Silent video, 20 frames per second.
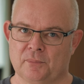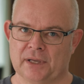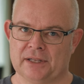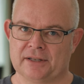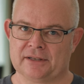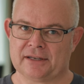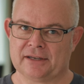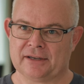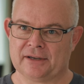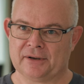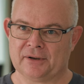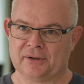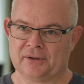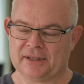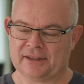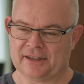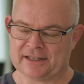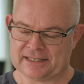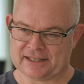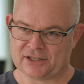But
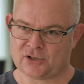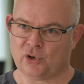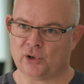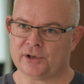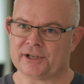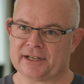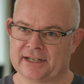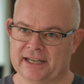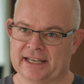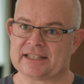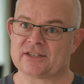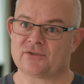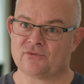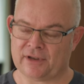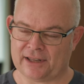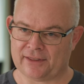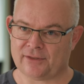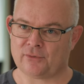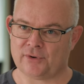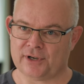this is called enhanced
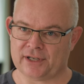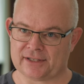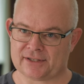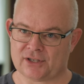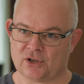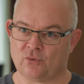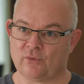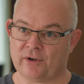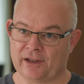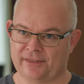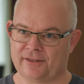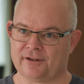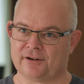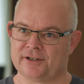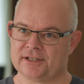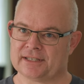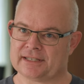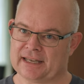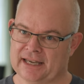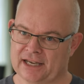weathering. So
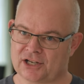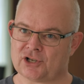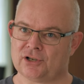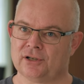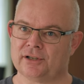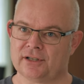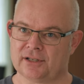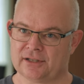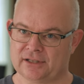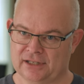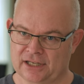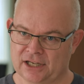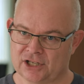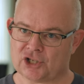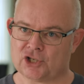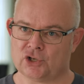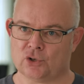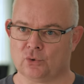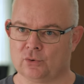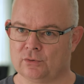weather is actually an
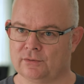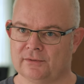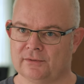issue.